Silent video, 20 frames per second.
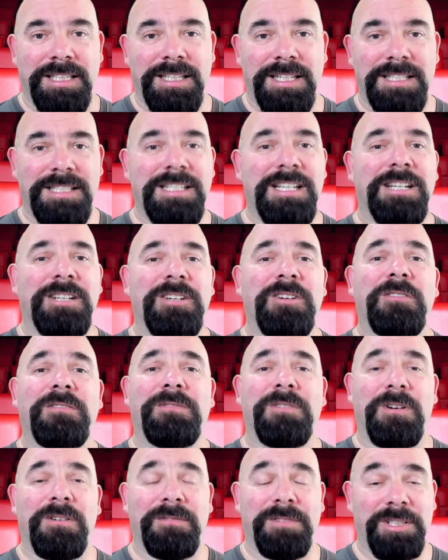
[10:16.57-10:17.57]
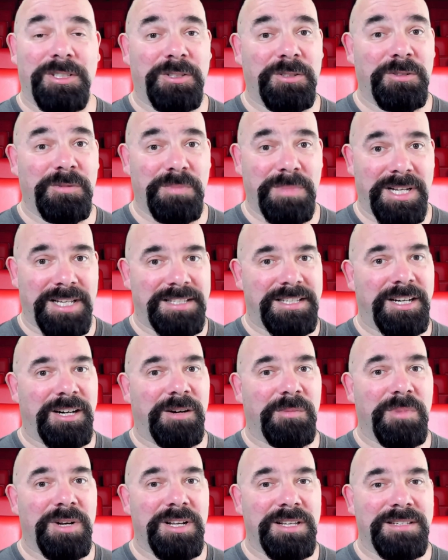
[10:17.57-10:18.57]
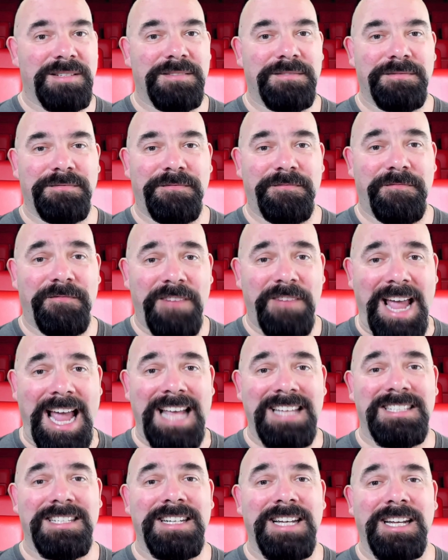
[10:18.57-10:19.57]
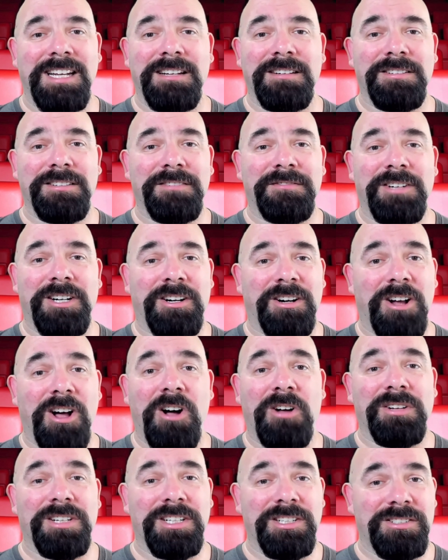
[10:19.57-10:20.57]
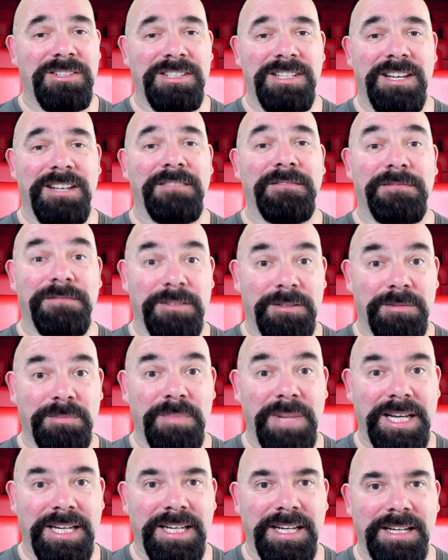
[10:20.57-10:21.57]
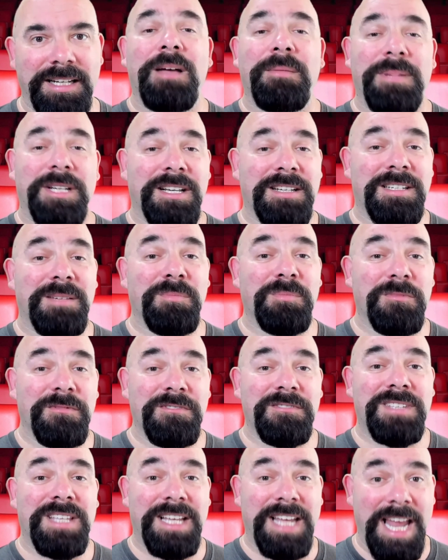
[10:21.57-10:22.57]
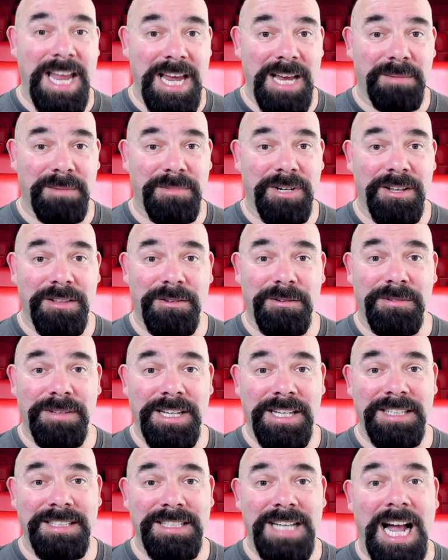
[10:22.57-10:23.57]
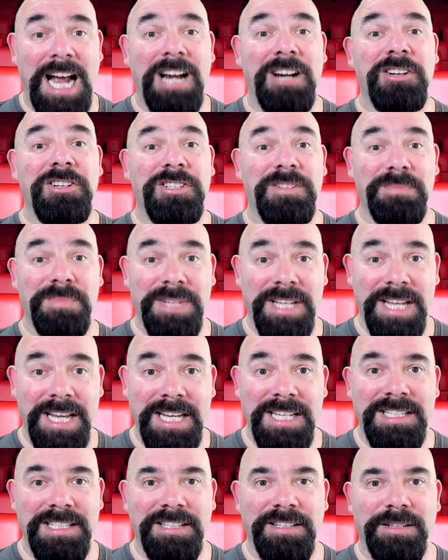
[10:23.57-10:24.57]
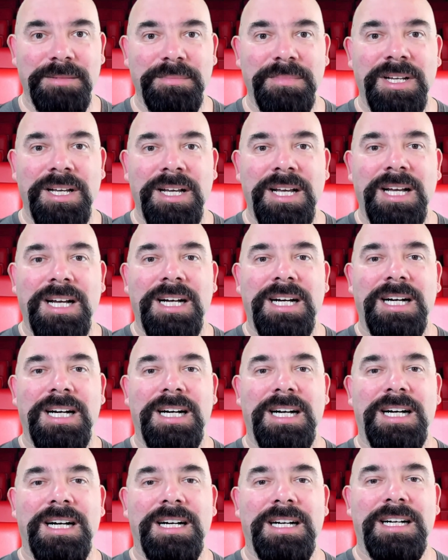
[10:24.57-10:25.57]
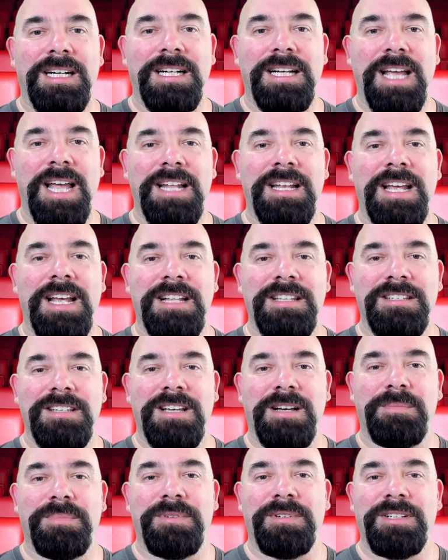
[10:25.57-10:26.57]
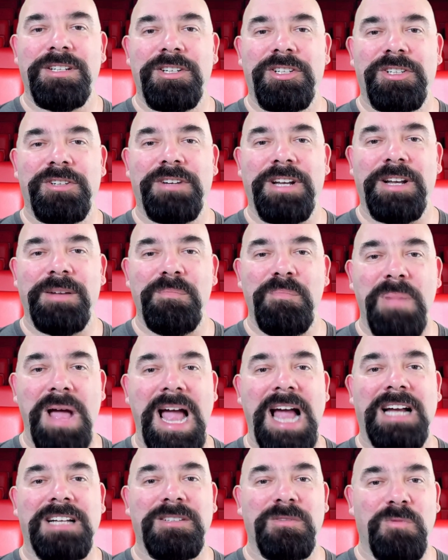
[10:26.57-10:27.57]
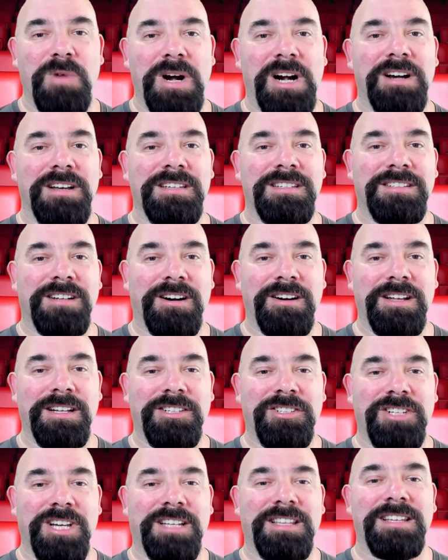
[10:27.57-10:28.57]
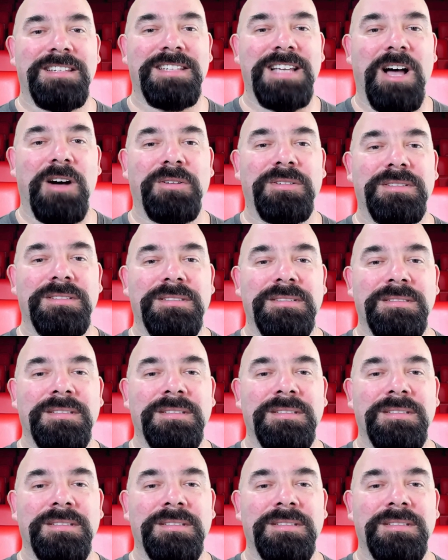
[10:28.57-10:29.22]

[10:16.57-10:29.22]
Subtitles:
This is going to go for over 2 minutes here, but it's fascinating if you're all interested in filmmaking, because he moves the camera through the entire gymnasium and ends up shooting back to where it started. Check this out.